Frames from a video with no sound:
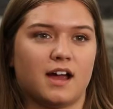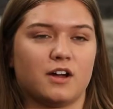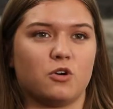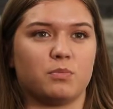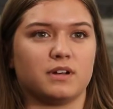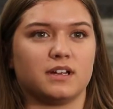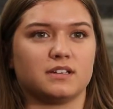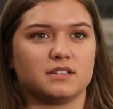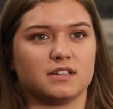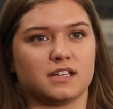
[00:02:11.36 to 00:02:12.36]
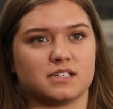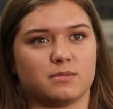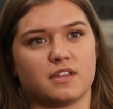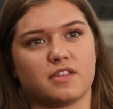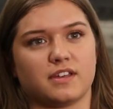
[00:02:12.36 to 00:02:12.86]
eye-opening, like some
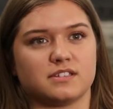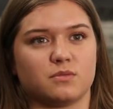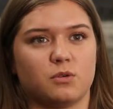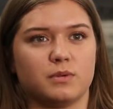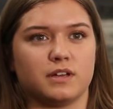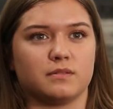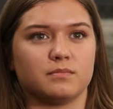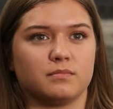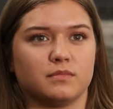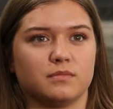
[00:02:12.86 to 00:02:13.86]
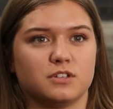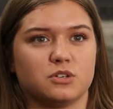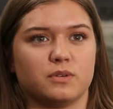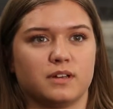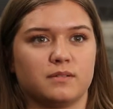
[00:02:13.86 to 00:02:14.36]
of the things that we'll be
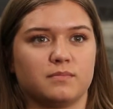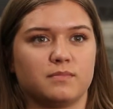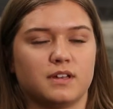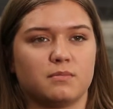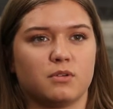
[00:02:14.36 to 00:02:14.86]
doing in